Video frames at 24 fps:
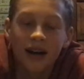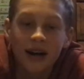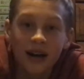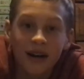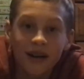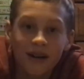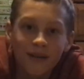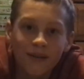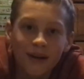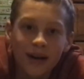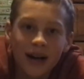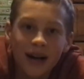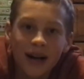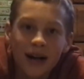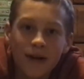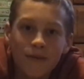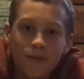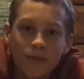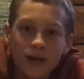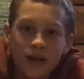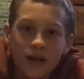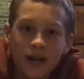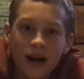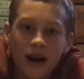Alright,
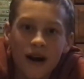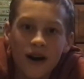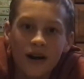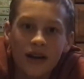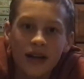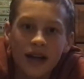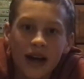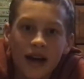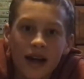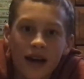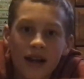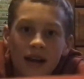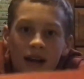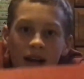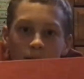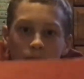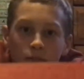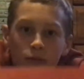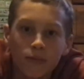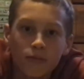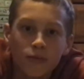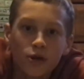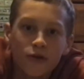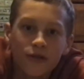
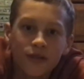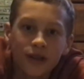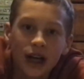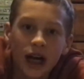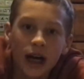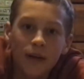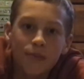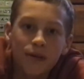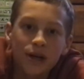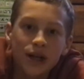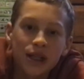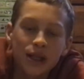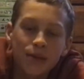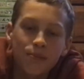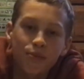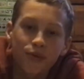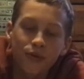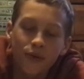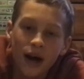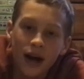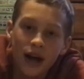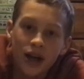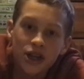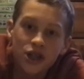we're moving up in the
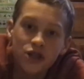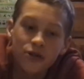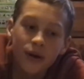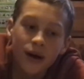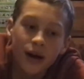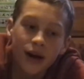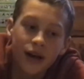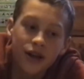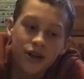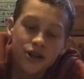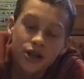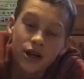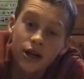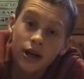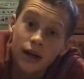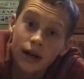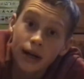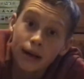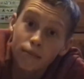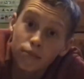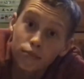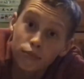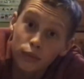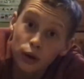price range.
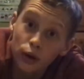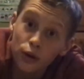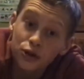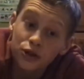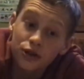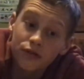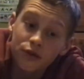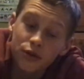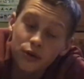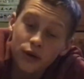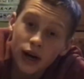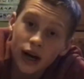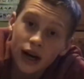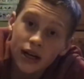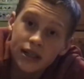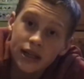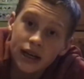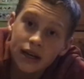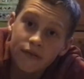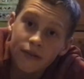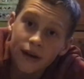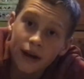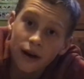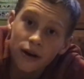Most of you guys
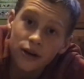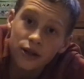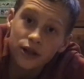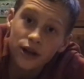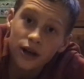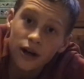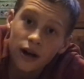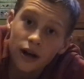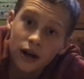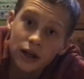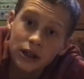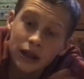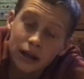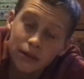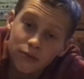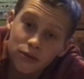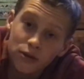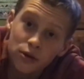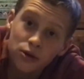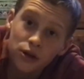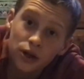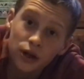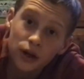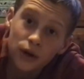have air shocks, some of
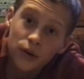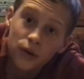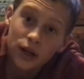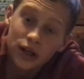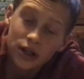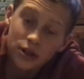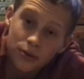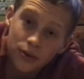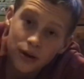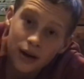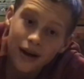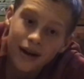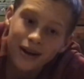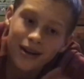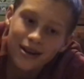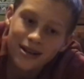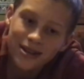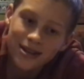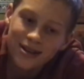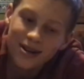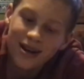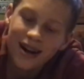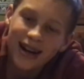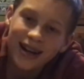you don't, that's okay,
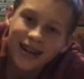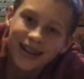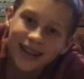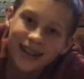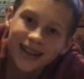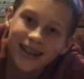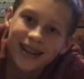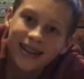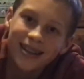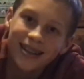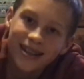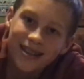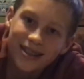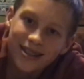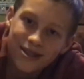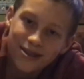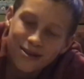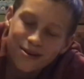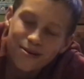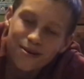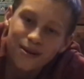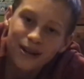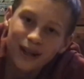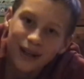because you're not going to need this
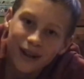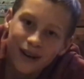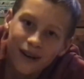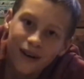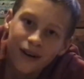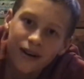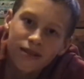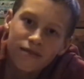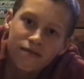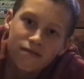tool here.